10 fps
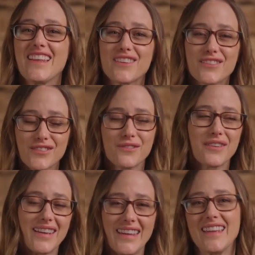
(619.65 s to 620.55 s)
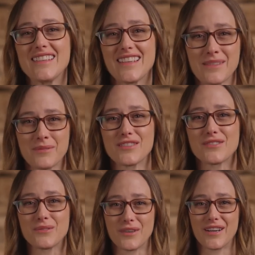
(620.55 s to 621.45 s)
that are so key to
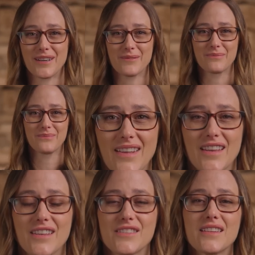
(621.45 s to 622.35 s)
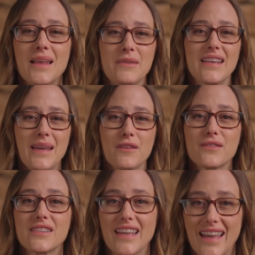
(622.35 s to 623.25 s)
experiential work. So, let me name
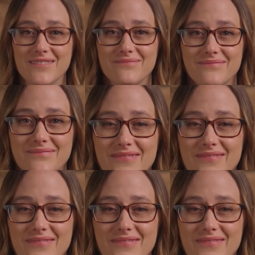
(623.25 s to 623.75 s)
those again.